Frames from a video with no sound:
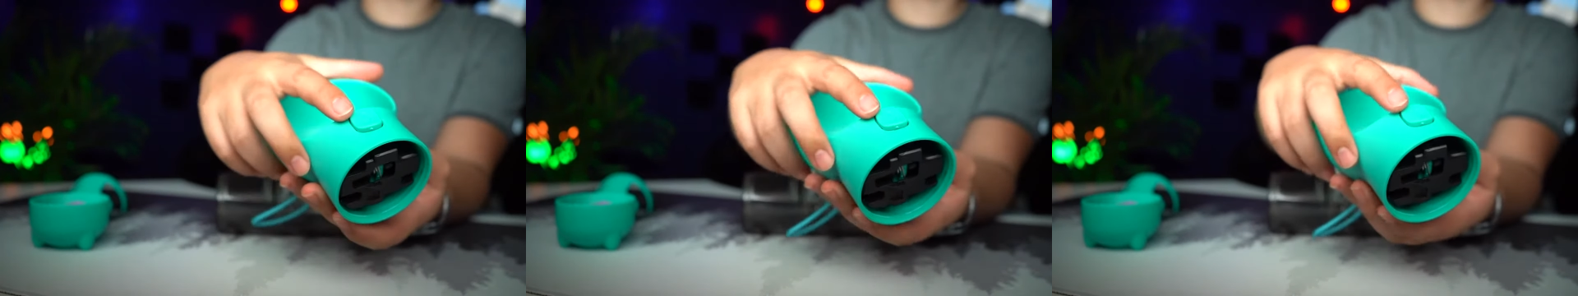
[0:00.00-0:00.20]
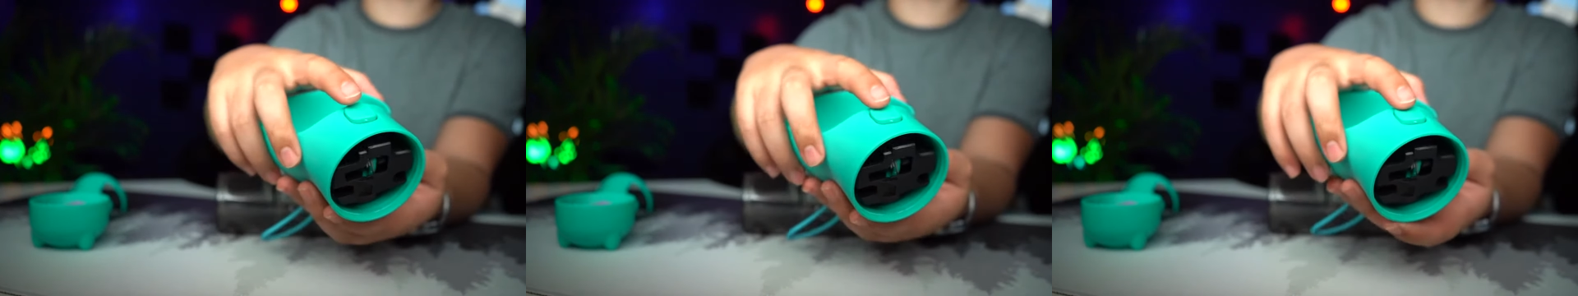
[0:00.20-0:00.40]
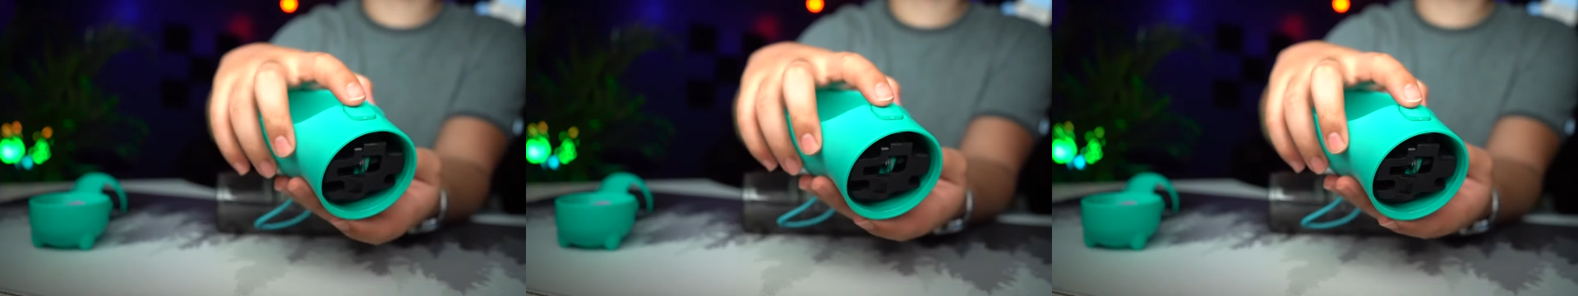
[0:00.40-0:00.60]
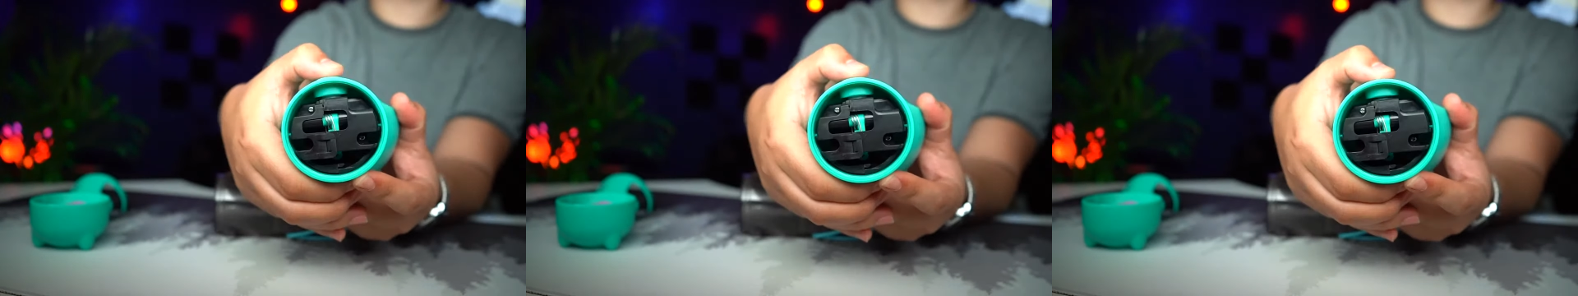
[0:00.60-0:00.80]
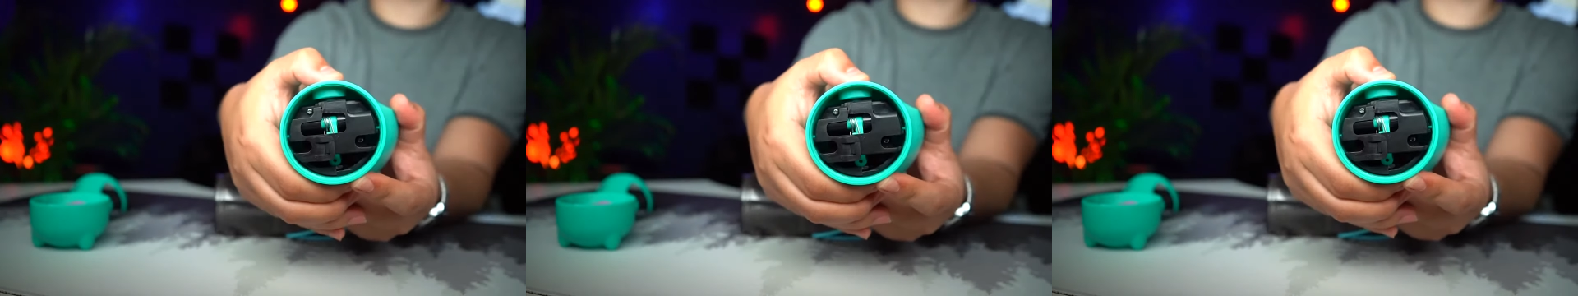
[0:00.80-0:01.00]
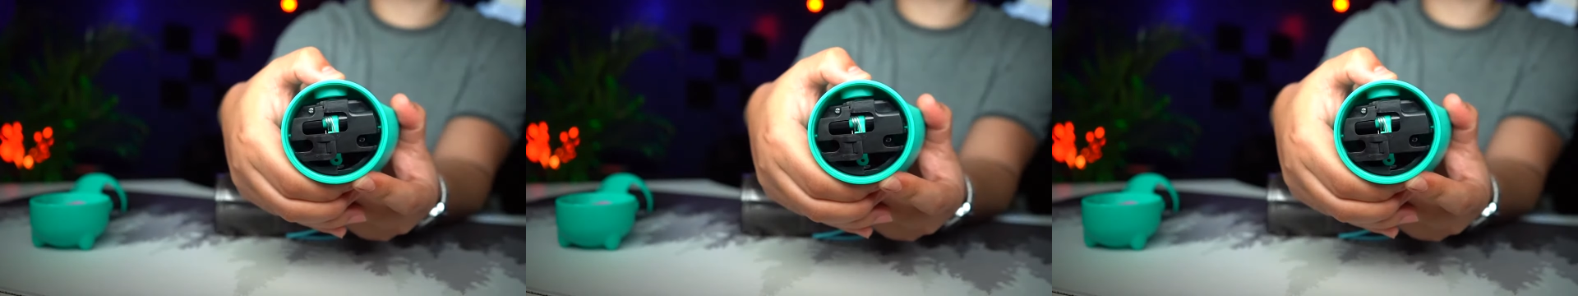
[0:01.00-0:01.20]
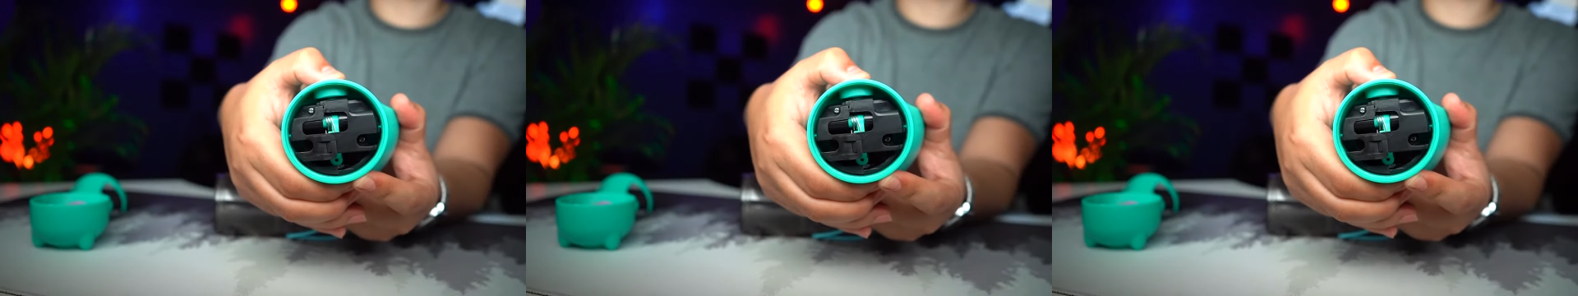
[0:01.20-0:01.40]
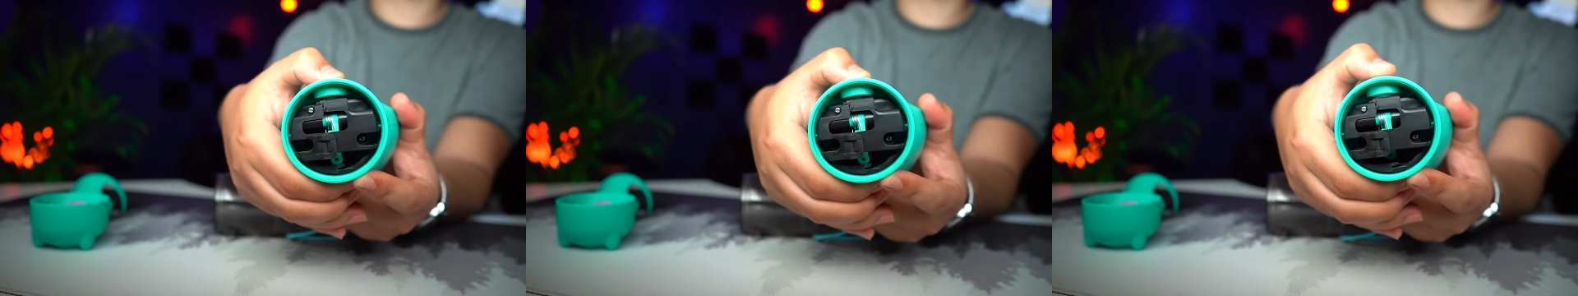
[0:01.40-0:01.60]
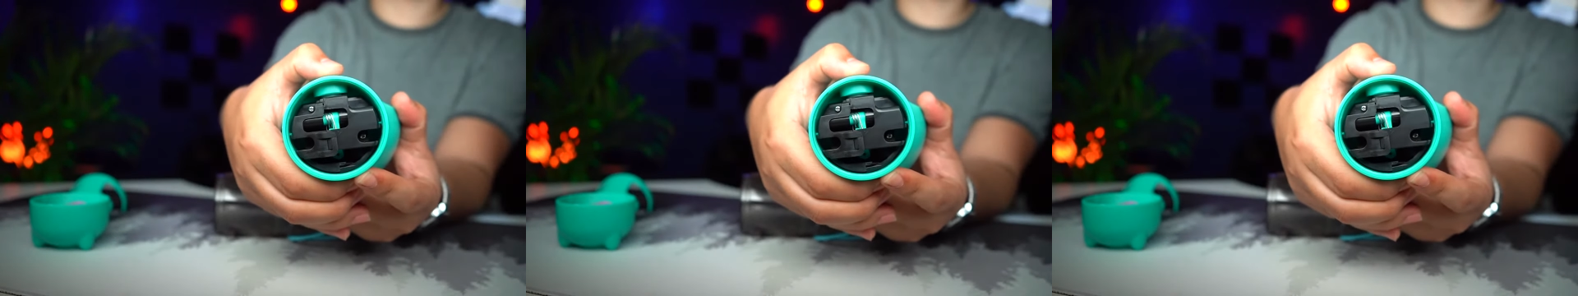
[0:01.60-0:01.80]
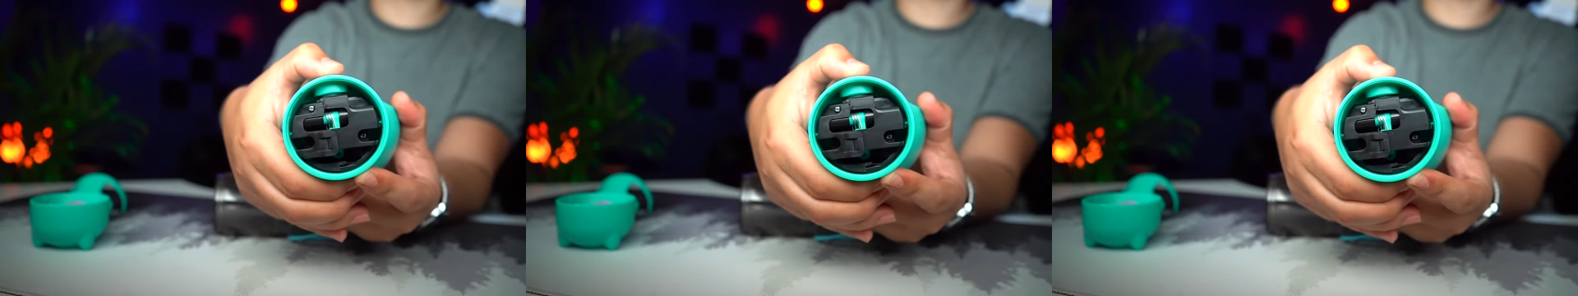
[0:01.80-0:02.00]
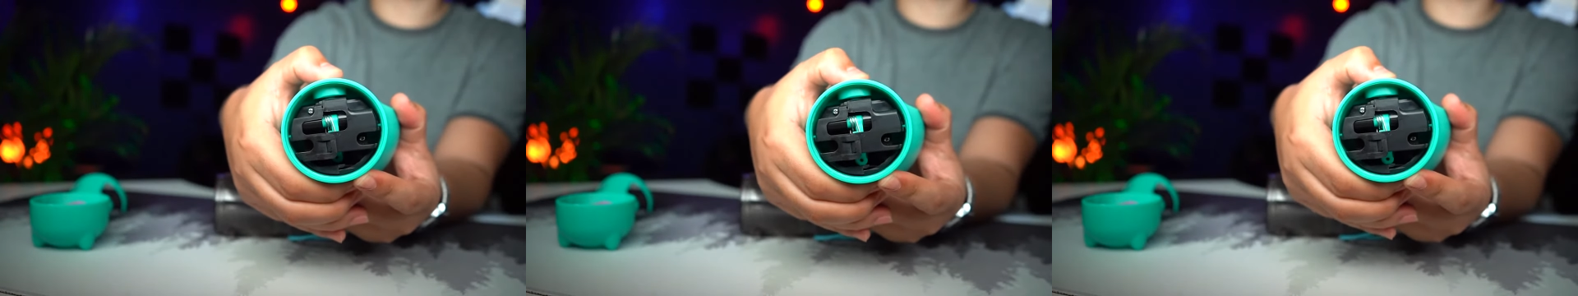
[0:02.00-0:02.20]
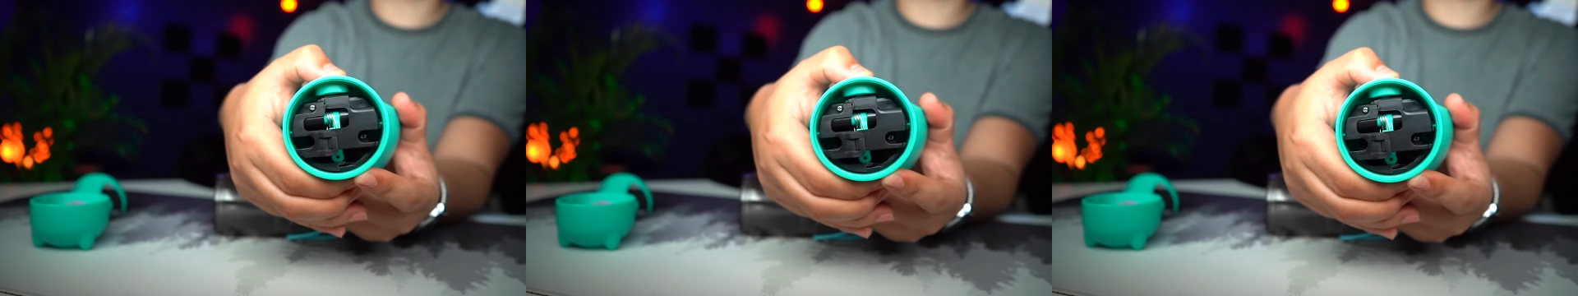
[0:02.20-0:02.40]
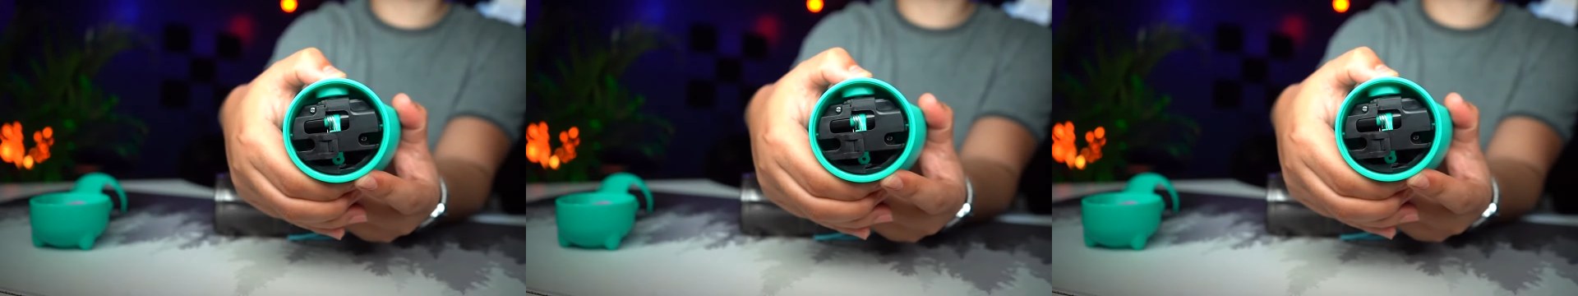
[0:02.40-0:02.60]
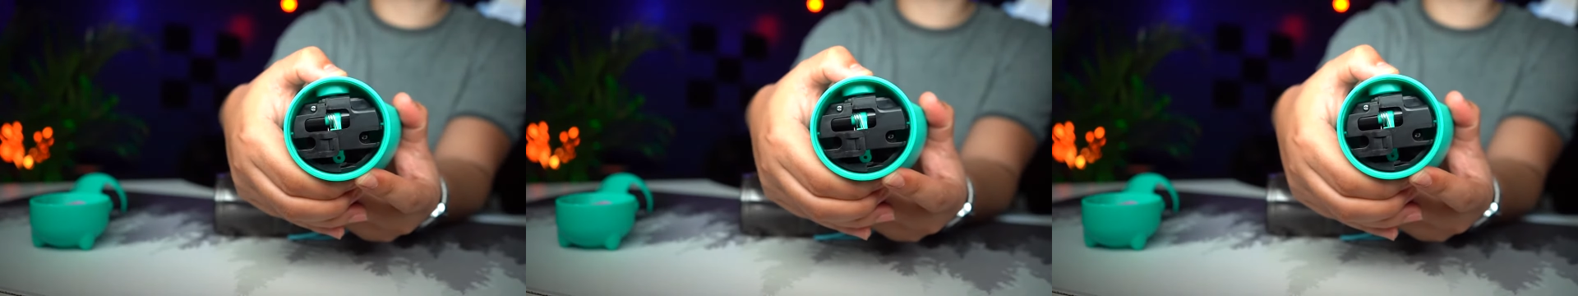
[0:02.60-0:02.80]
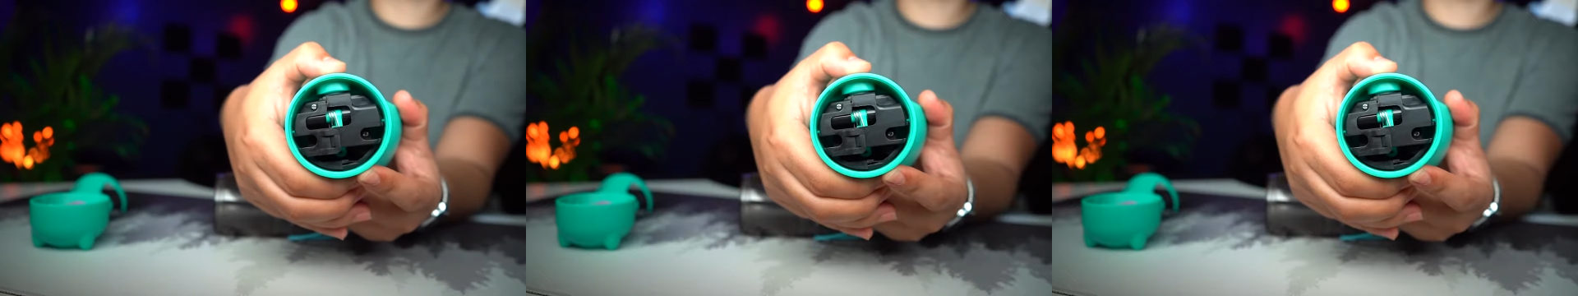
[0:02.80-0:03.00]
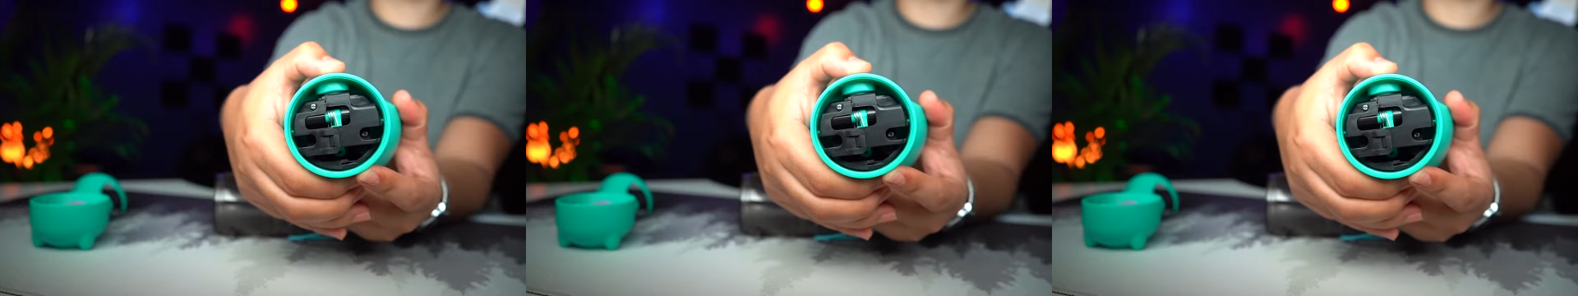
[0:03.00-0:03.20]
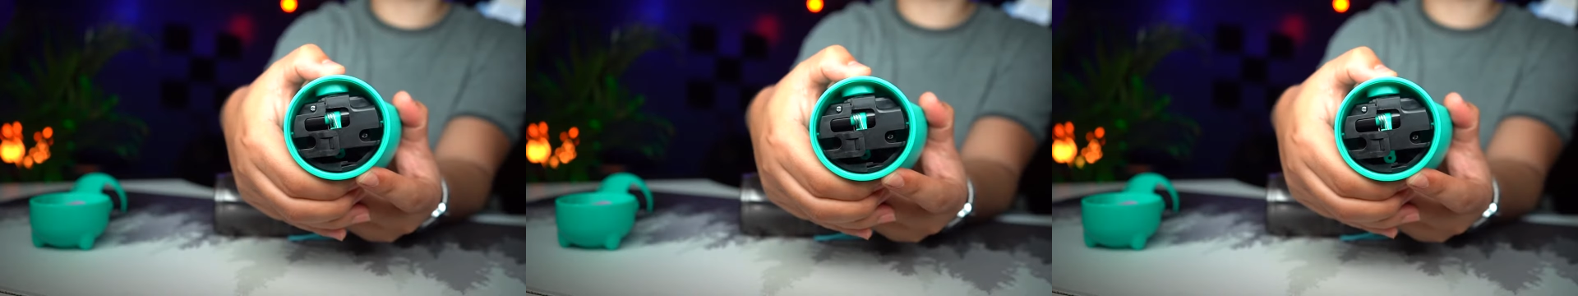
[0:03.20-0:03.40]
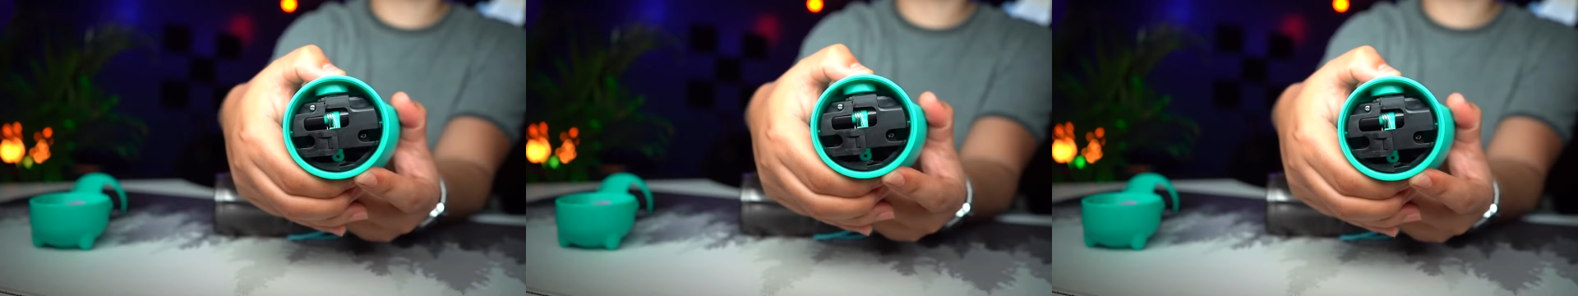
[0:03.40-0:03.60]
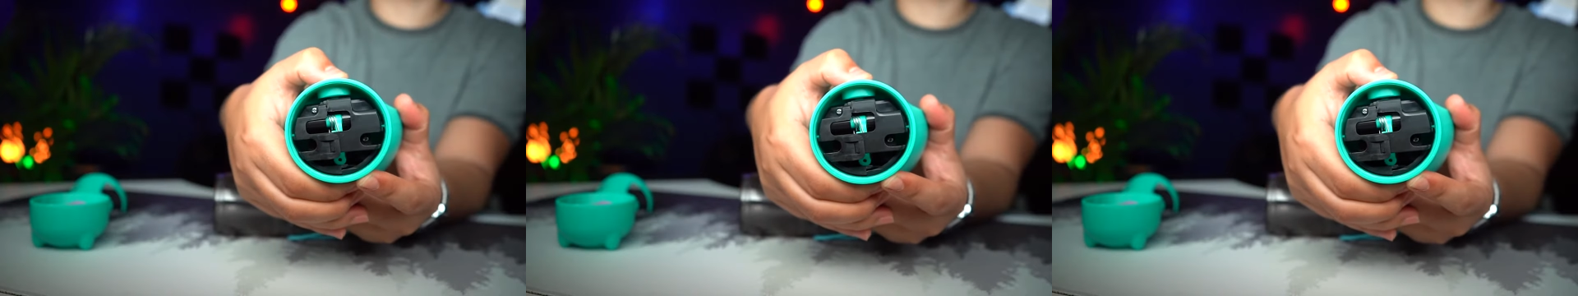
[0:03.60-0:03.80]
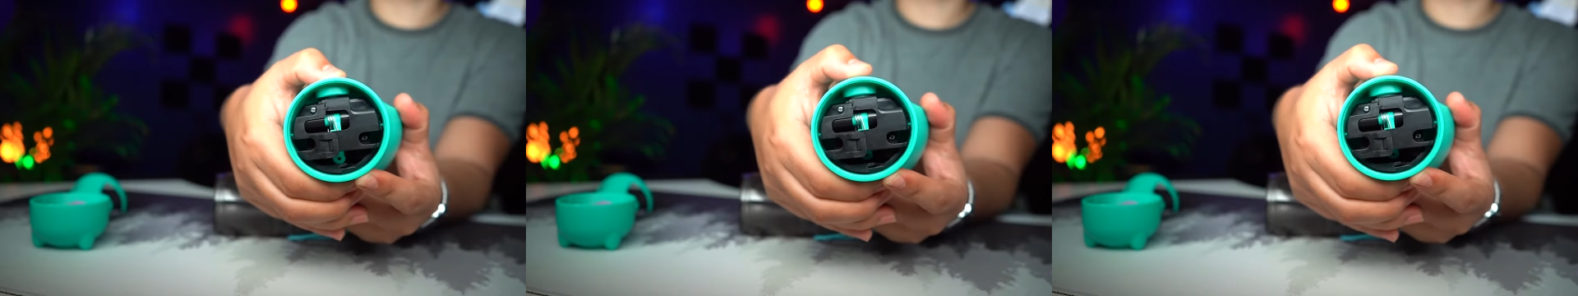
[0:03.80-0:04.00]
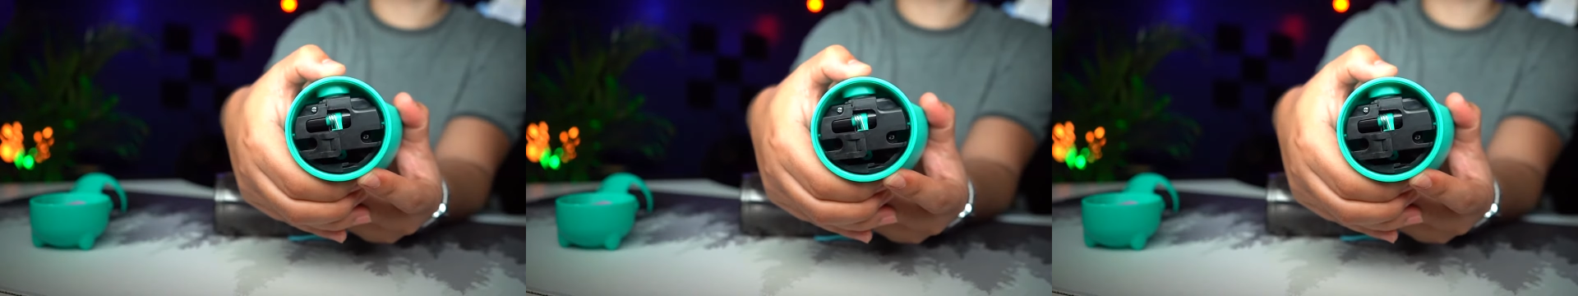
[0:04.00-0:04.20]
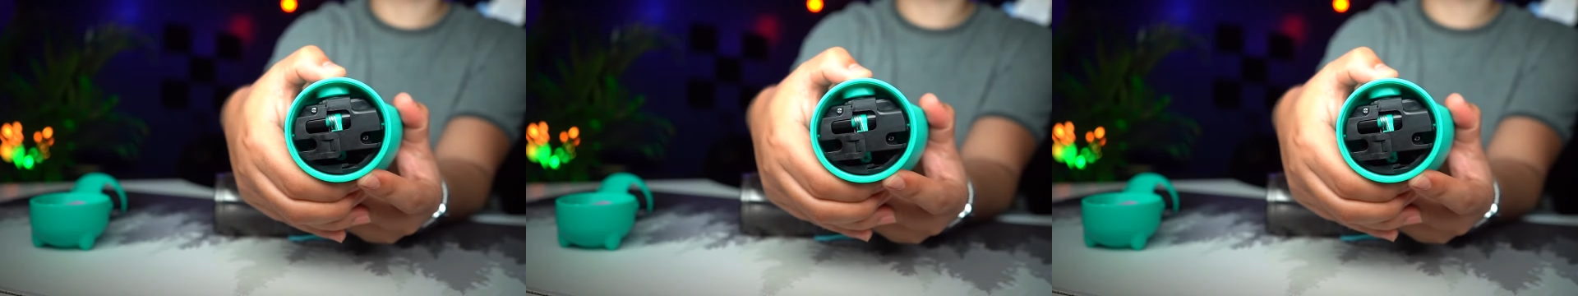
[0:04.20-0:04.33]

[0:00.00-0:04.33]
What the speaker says: (no speaker visible)